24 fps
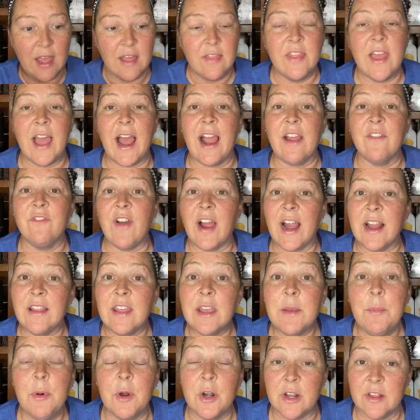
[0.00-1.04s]
that I
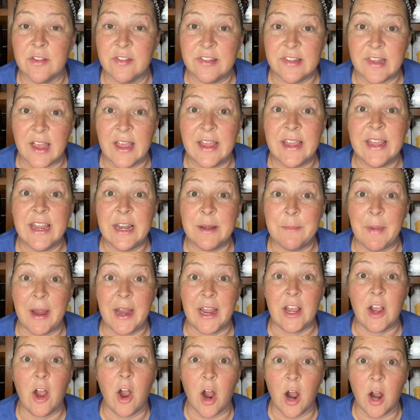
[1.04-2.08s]
finally put a set in my
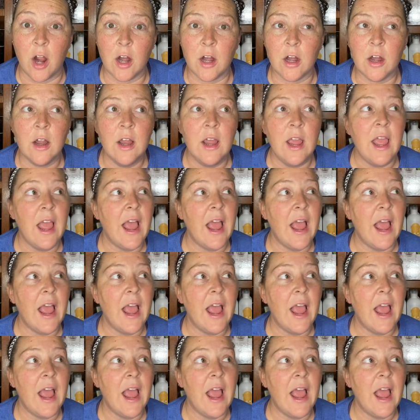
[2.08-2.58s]
car.